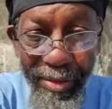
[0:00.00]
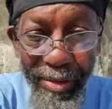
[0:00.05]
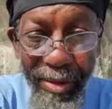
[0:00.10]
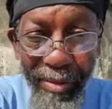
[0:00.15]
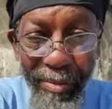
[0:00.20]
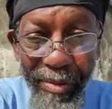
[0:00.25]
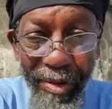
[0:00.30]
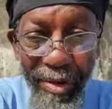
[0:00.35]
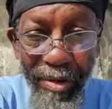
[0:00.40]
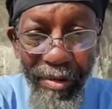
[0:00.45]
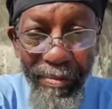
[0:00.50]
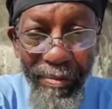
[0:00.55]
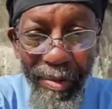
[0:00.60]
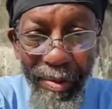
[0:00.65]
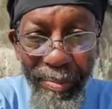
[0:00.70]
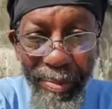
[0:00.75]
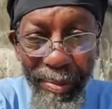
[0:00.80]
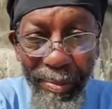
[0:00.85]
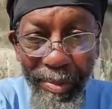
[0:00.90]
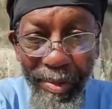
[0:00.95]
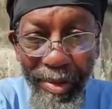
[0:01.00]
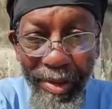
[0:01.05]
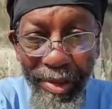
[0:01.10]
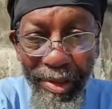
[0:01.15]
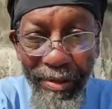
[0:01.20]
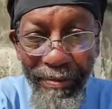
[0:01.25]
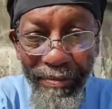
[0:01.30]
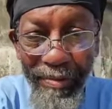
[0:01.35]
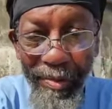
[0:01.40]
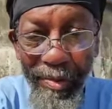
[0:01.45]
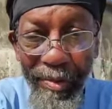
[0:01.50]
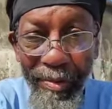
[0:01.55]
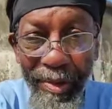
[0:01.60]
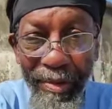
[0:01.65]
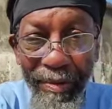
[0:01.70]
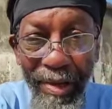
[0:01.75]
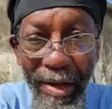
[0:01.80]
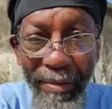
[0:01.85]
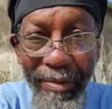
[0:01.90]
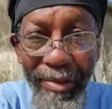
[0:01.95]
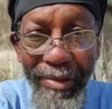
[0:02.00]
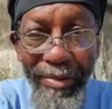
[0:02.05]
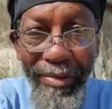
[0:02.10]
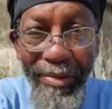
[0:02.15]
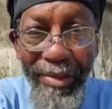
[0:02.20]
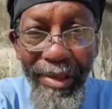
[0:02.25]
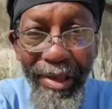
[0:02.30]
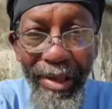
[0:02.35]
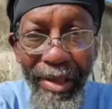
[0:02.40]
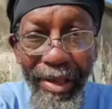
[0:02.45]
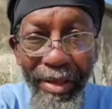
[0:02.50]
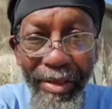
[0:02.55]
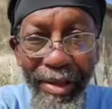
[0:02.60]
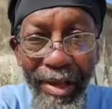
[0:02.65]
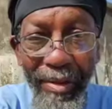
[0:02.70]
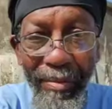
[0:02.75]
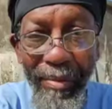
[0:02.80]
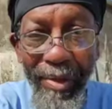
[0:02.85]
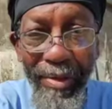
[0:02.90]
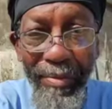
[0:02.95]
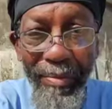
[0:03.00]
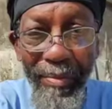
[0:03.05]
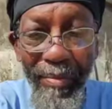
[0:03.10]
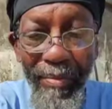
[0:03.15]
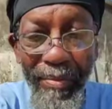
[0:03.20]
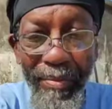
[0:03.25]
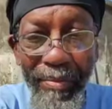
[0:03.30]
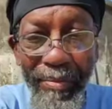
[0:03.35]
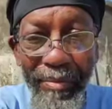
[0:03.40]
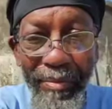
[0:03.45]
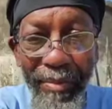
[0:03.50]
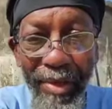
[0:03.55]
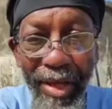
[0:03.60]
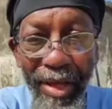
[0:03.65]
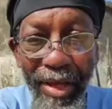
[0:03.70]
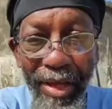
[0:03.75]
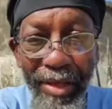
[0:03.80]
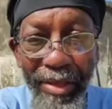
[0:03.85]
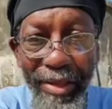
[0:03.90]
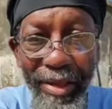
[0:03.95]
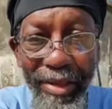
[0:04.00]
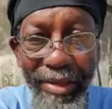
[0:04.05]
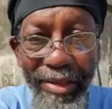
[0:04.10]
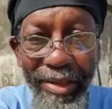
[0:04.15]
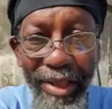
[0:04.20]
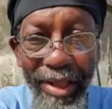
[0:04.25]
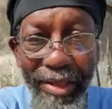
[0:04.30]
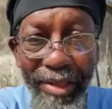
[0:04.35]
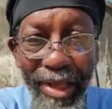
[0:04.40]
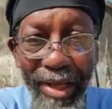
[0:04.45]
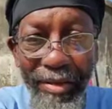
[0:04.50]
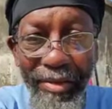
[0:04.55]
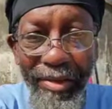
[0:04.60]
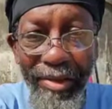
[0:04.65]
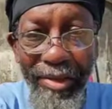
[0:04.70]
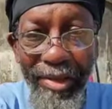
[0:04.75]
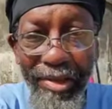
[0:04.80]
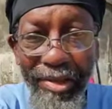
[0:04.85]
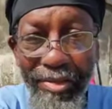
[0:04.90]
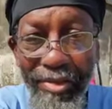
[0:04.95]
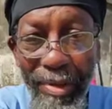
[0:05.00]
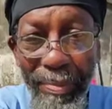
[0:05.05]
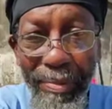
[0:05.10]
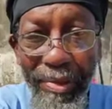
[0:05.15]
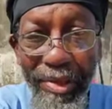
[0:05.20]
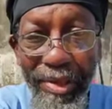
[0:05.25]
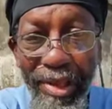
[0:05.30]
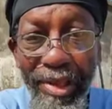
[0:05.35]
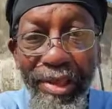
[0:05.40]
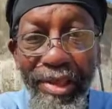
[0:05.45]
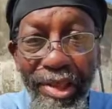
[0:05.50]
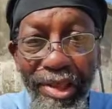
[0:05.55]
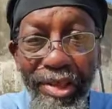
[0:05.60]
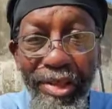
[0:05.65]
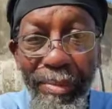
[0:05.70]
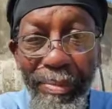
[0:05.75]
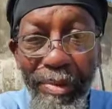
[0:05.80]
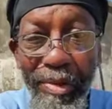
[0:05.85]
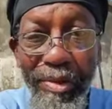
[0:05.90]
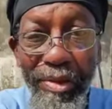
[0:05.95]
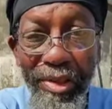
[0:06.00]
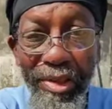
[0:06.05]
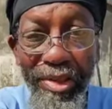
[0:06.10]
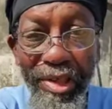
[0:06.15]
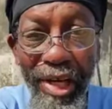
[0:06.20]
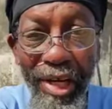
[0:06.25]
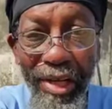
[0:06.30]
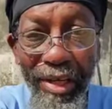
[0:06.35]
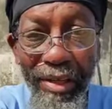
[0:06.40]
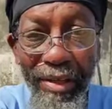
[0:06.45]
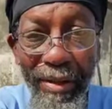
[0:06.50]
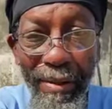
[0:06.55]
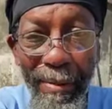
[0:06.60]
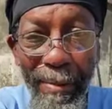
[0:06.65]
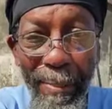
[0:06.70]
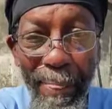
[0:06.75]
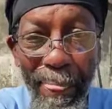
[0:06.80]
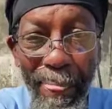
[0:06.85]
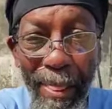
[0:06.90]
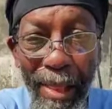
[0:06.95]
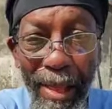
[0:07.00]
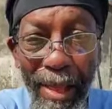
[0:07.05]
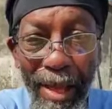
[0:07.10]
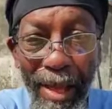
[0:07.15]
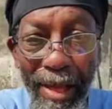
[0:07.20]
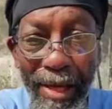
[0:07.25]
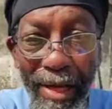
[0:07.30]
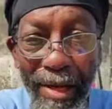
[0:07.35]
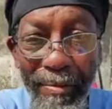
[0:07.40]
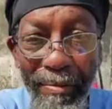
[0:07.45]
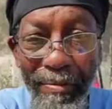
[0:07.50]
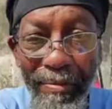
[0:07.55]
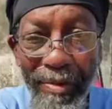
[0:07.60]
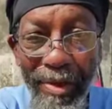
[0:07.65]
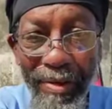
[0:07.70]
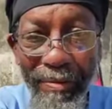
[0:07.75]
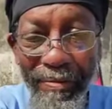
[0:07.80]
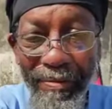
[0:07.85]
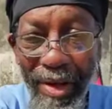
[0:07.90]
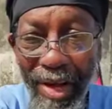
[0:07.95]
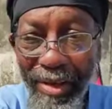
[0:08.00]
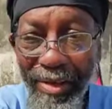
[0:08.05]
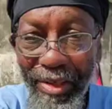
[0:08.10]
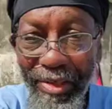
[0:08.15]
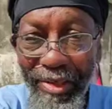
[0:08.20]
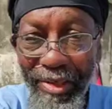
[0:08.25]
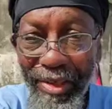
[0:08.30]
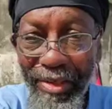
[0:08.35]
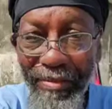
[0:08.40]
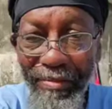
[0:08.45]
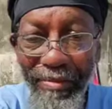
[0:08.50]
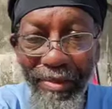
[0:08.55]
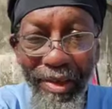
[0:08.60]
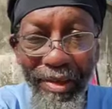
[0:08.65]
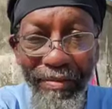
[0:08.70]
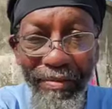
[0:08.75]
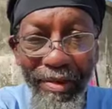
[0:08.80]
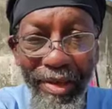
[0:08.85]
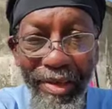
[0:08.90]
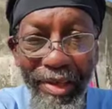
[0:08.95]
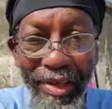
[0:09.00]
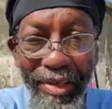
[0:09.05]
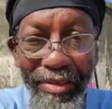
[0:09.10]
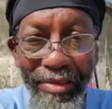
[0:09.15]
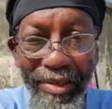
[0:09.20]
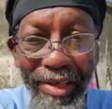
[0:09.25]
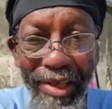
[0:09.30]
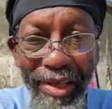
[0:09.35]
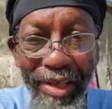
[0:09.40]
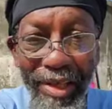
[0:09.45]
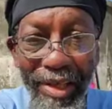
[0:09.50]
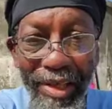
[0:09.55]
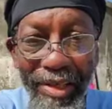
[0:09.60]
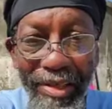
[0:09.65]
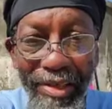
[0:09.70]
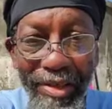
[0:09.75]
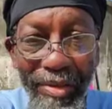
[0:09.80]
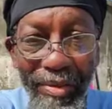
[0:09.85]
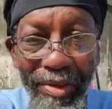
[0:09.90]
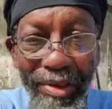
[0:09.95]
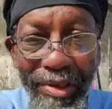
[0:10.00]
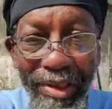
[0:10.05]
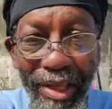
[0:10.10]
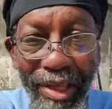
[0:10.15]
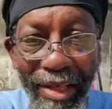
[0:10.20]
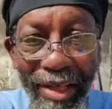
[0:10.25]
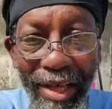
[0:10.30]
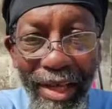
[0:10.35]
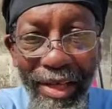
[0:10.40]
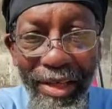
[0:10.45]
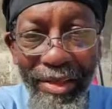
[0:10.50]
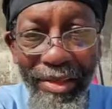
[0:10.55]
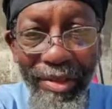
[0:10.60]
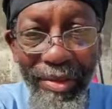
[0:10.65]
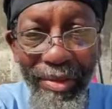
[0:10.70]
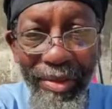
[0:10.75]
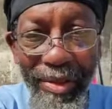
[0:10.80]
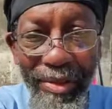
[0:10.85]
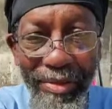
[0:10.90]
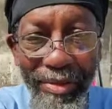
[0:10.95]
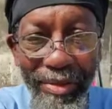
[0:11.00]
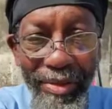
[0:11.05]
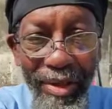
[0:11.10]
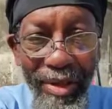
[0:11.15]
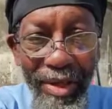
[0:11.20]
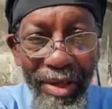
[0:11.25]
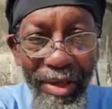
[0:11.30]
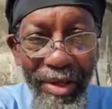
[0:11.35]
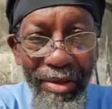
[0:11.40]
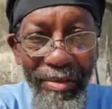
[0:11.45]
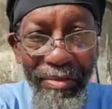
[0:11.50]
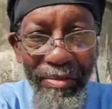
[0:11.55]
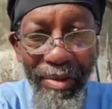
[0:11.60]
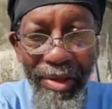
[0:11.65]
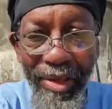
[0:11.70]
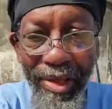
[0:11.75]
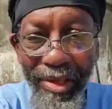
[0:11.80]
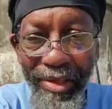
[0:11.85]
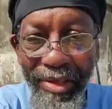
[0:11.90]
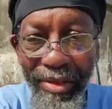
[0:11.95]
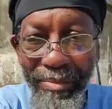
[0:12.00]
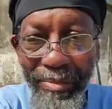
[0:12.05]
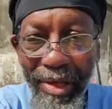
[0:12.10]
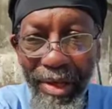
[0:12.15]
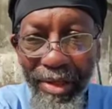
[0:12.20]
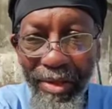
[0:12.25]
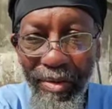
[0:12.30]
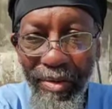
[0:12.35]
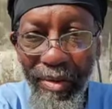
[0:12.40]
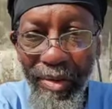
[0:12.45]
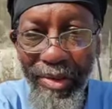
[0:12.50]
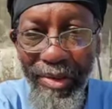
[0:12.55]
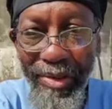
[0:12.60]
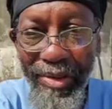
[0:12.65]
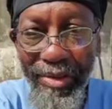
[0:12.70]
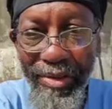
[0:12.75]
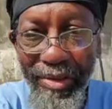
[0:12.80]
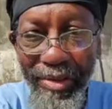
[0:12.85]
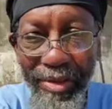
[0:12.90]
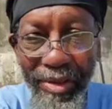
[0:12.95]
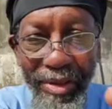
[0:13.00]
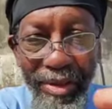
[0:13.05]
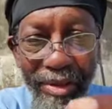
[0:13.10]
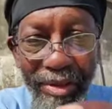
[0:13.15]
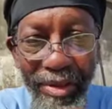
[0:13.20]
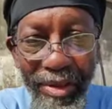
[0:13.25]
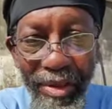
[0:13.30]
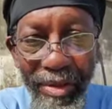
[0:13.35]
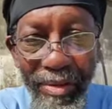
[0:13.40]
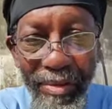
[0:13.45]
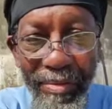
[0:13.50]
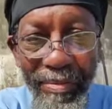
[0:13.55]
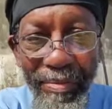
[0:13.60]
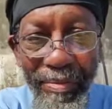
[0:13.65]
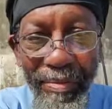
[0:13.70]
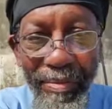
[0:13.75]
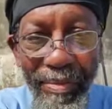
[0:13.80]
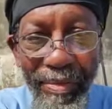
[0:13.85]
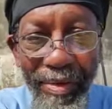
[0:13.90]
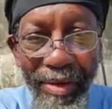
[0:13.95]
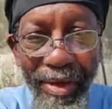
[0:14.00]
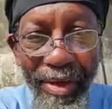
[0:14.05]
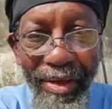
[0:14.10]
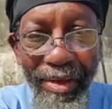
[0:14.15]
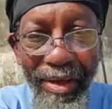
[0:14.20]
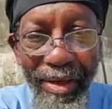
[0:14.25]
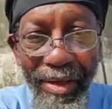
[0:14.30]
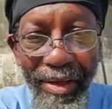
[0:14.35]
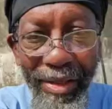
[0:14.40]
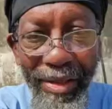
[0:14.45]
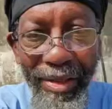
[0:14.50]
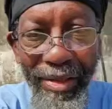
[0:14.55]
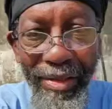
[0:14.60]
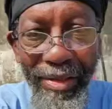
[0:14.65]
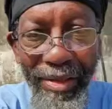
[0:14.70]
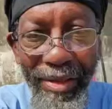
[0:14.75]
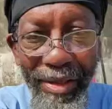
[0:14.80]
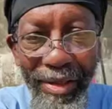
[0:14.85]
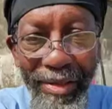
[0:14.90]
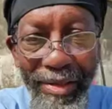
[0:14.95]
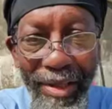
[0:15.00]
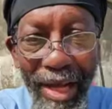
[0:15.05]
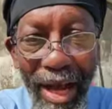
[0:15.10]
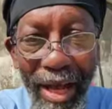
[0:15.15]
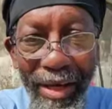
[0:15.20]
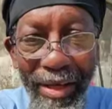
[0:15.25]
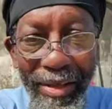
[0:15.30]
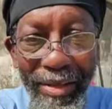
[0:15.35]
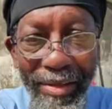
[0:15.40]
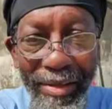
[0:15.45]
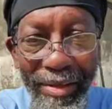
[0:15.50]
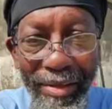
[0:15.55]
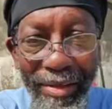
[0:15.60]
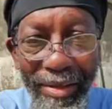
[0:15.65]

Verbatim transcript: you know, when the old folk people couldn't get food or whatever have it, they went and uh, checked out the, distrib- the distribution chain, and they they found out something very, very interesting. Tuna, say a can of tuna, when as it might cost, you know, a, a, a, a dollar,